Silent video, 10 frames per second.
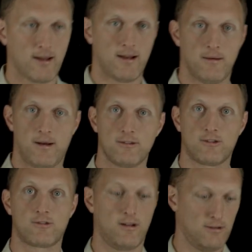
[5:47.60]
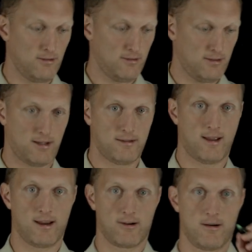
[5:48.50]
uh, I'll just draw a little uh,
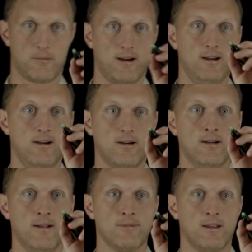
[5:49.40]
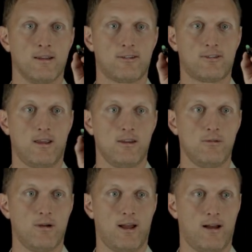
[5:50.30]
diagram right here. Let's say
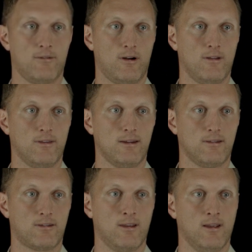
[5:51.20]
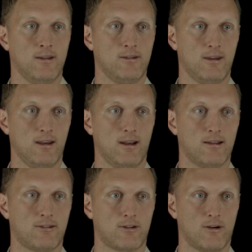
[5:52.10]
you have all these
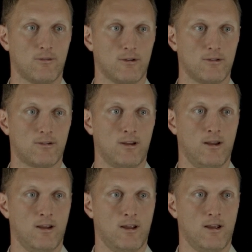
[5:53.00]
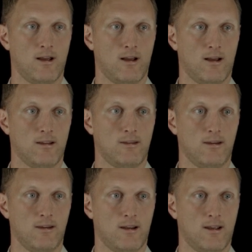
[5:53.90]
DNS servers, uh,
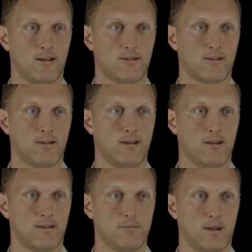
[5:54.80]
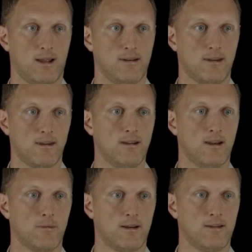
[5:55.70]
DNS, that's bad D.
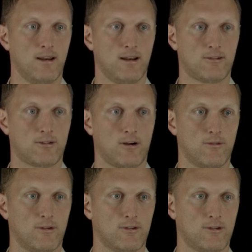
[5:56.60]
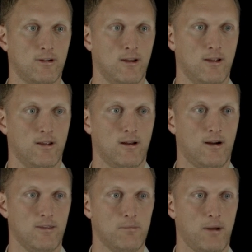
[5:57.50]
Anyway, DNS servers
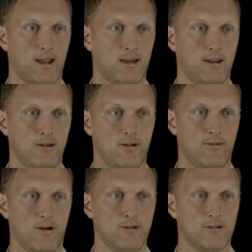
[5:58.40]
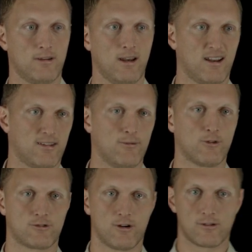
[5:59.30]
on the back end, you have all your DNS
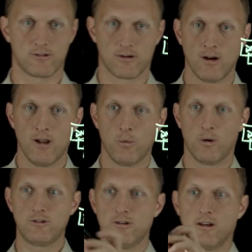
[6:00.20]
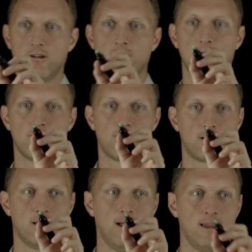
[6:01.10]
infrastructure. What you could do is if a
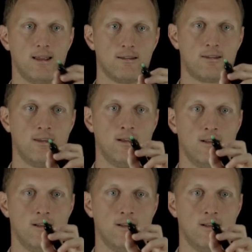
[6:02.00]
client